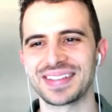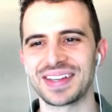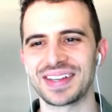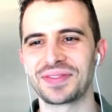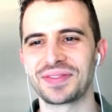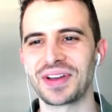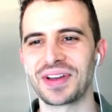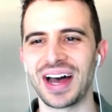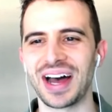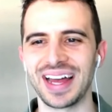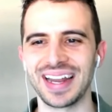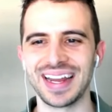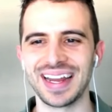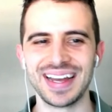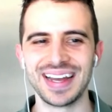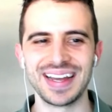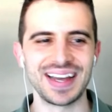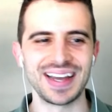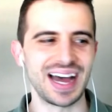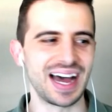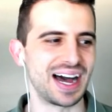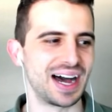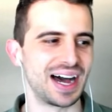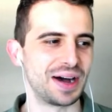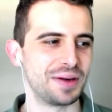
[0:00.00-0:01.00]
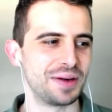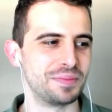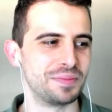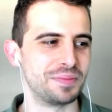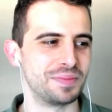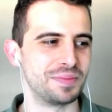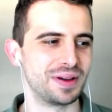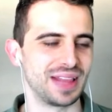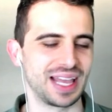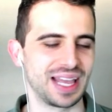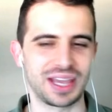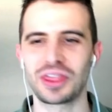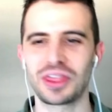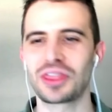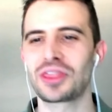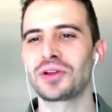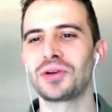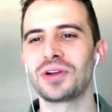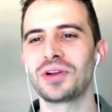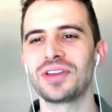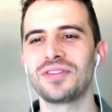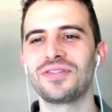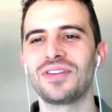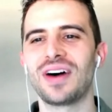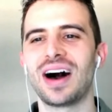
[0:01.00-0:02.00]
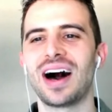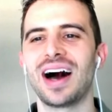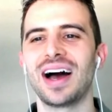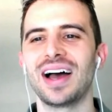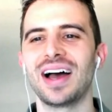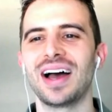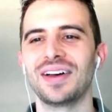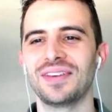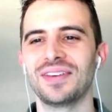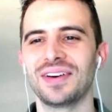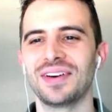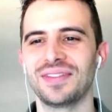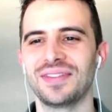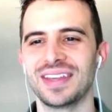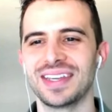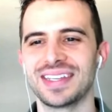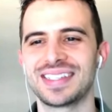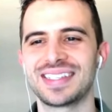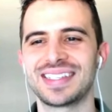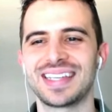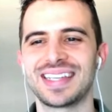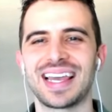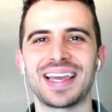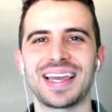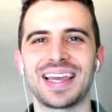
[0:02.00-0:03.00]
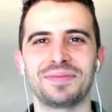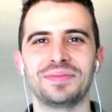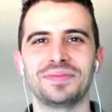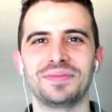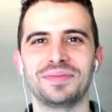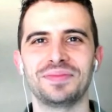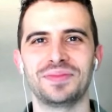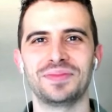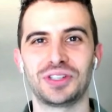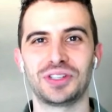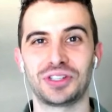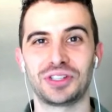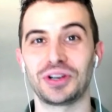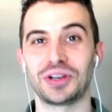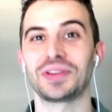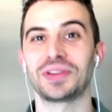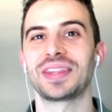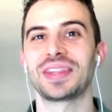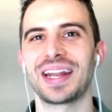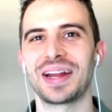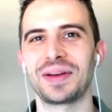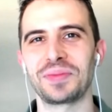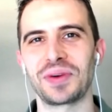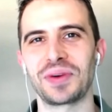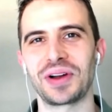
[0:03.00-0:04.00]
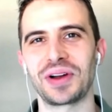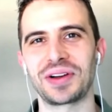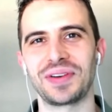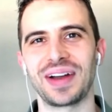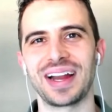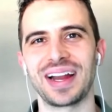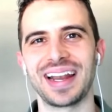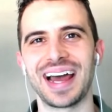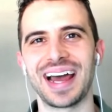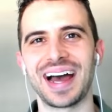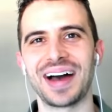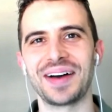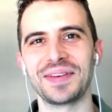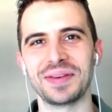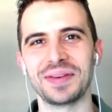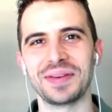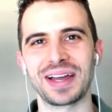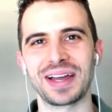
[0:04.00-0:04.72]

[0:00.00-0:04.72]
I've got like 35 of this same shirt that I'm wearing right now in my